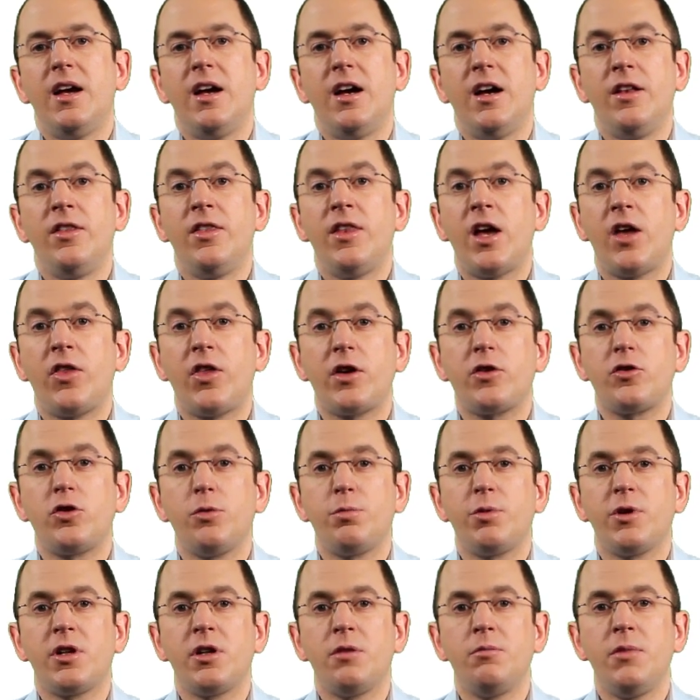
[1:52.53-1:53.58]
Another
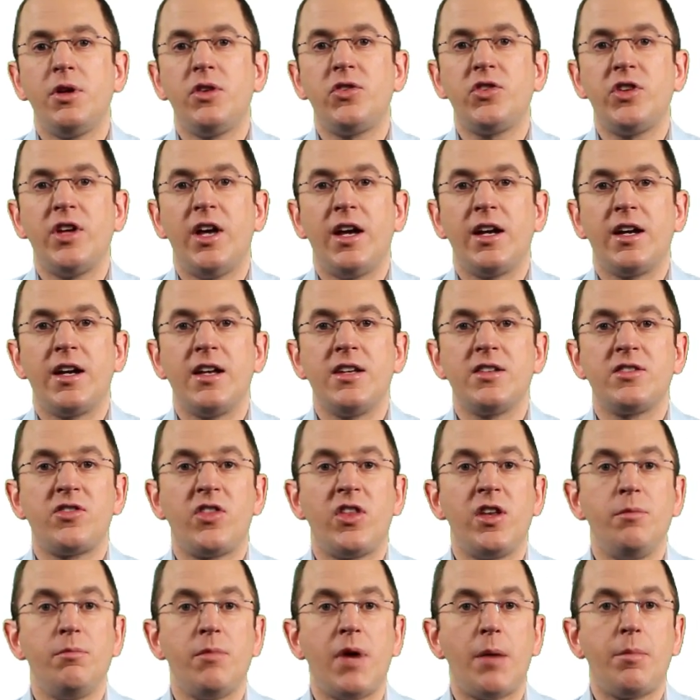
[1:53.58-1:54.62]
typical mistake is
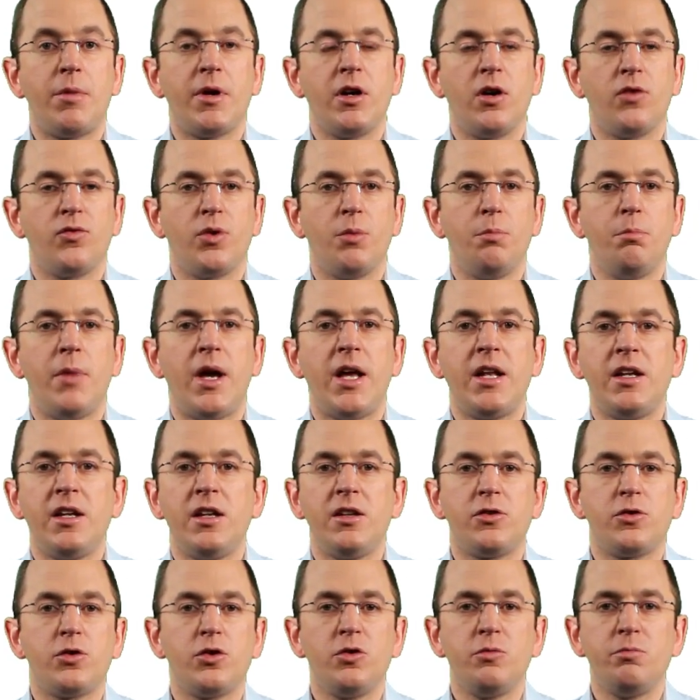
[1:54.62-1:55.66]
the mapping of a
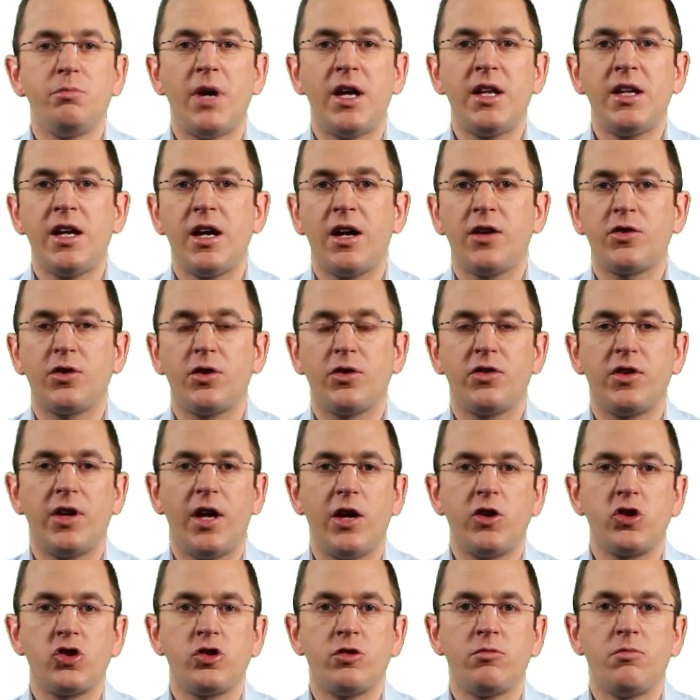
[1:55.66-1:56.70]
many-to-many -many
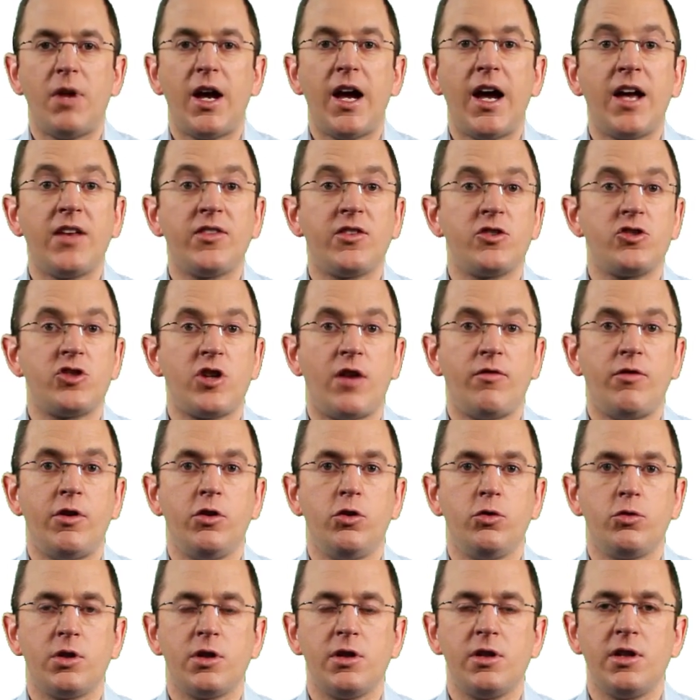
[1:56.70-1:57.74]
association as a Java
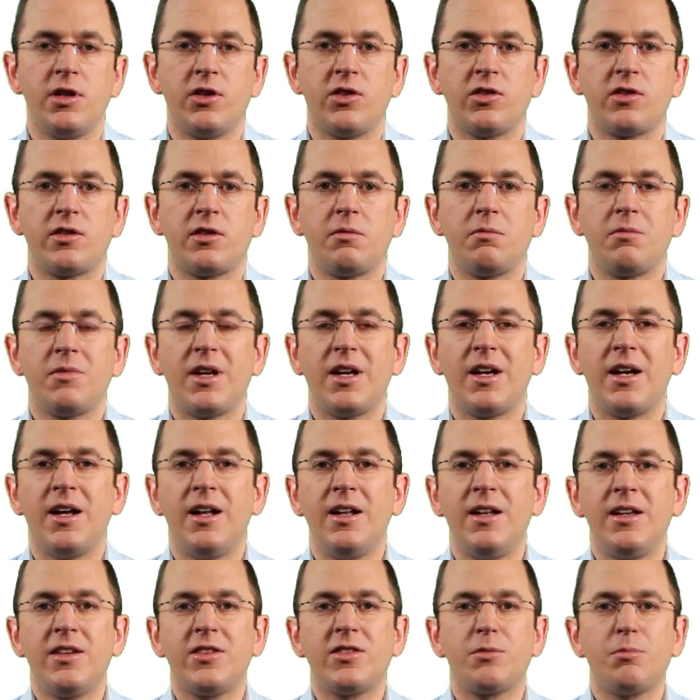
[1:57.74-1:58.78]
util list.
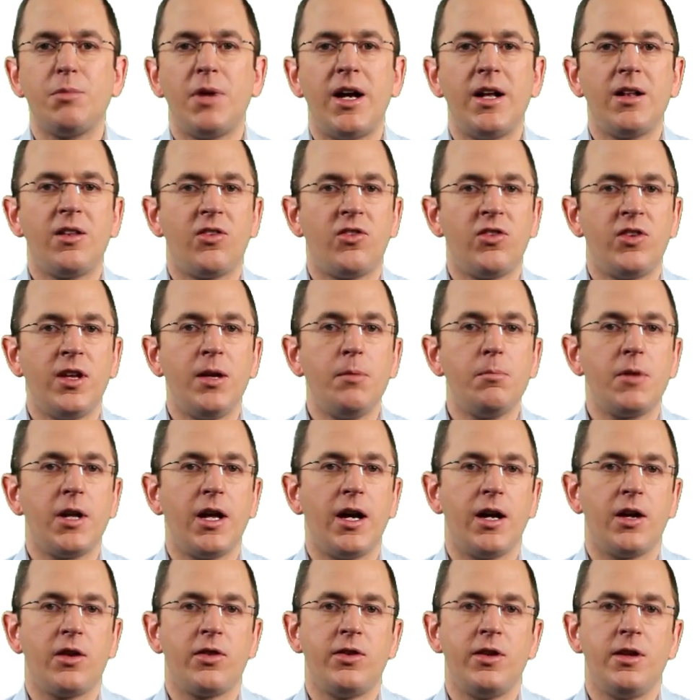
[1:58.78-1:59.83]
A list might seem
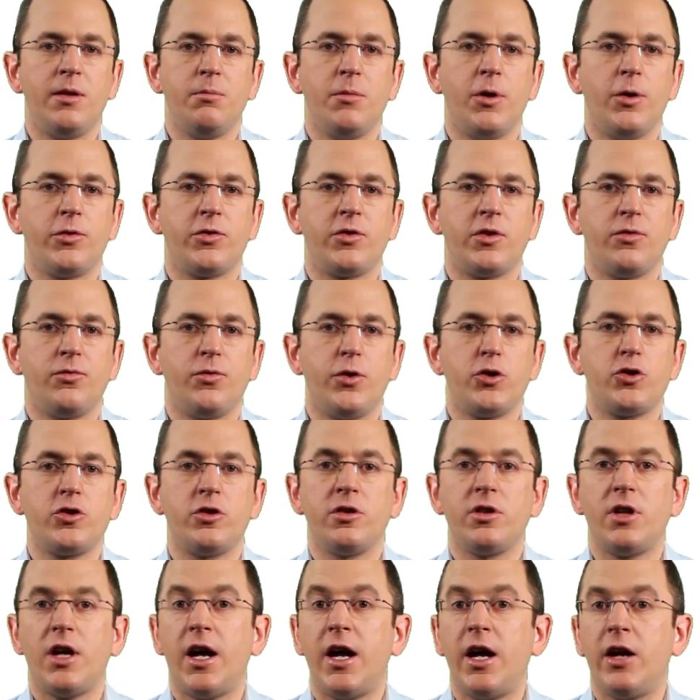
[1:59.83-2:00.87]
like the most
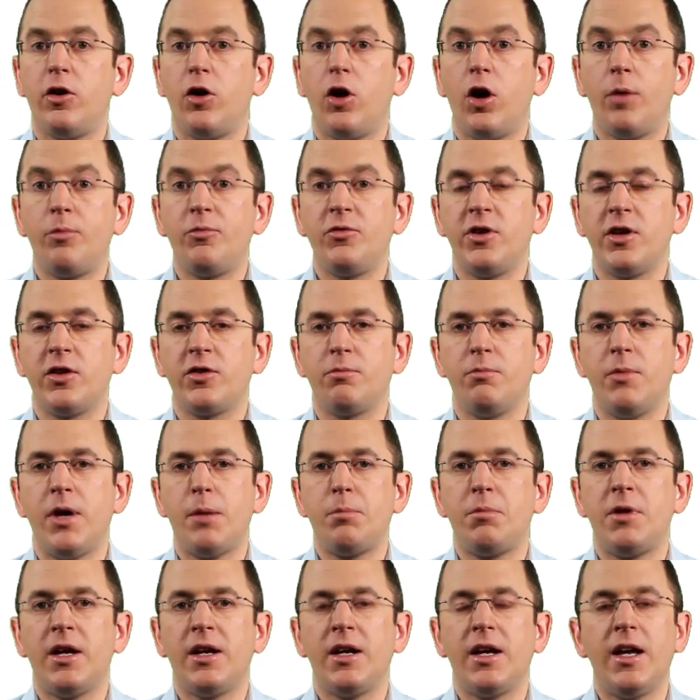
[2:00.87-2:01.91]
efficient and obvious
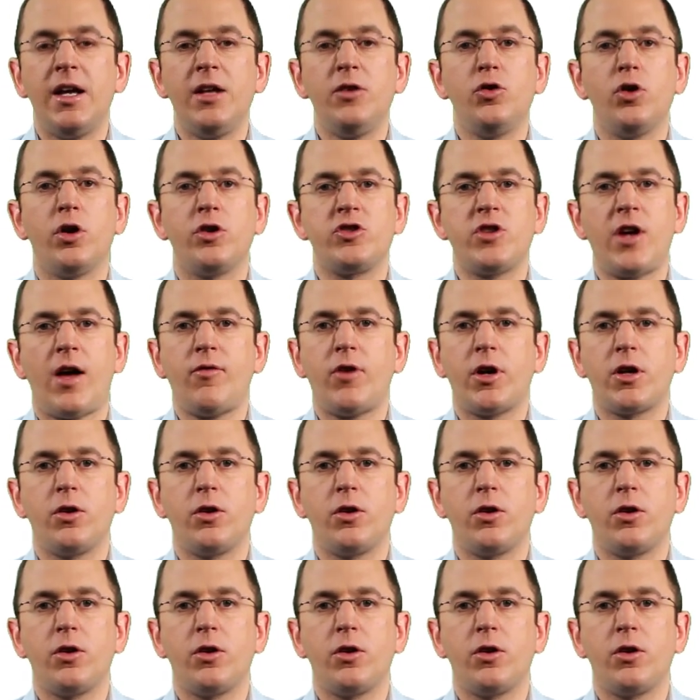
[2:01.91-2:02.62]
mapping in your Java